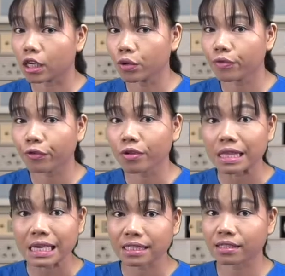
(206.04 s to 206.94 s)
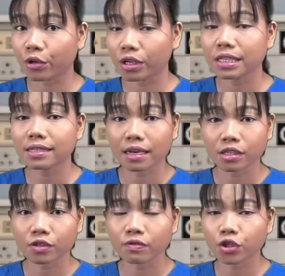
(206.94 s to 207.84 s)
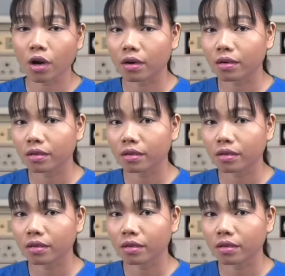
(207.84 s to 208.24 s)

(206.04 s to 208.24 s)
Look for these early signs of shock.